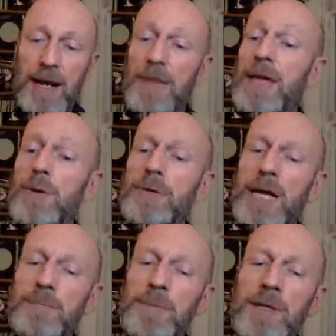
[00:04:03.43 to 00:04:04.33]
and they look
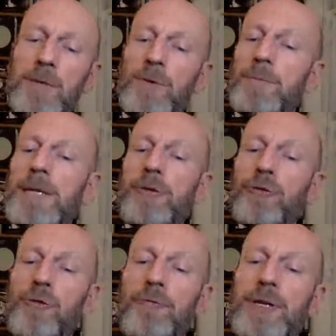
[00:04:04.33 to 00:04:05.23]
at me with a
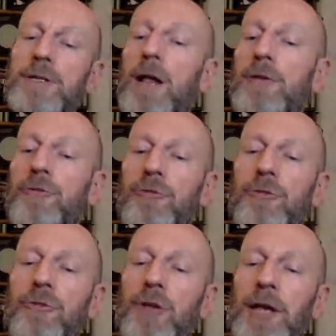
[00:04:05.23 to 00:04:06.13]
mixture of indulgence